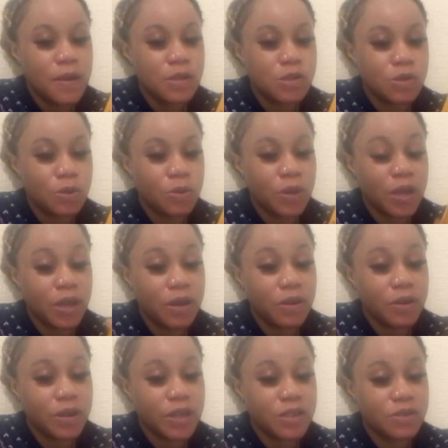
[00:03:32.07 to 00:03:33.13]
So
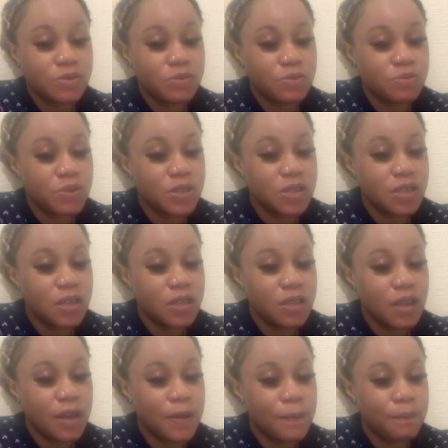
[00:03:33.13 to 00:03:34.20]
here it's written,
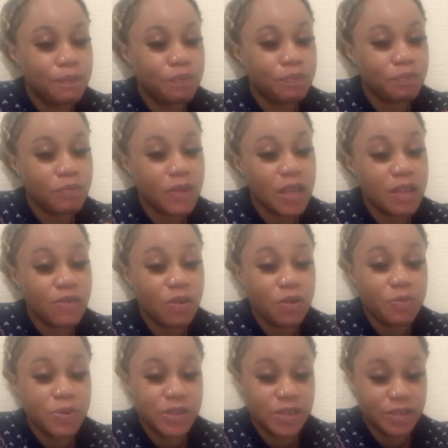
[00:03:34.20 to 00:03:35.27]
um, it's
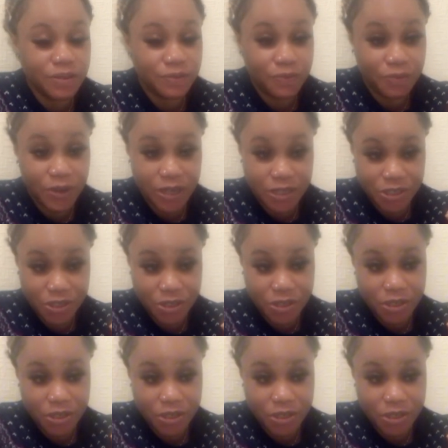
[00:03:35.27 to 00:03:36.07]
all written in French.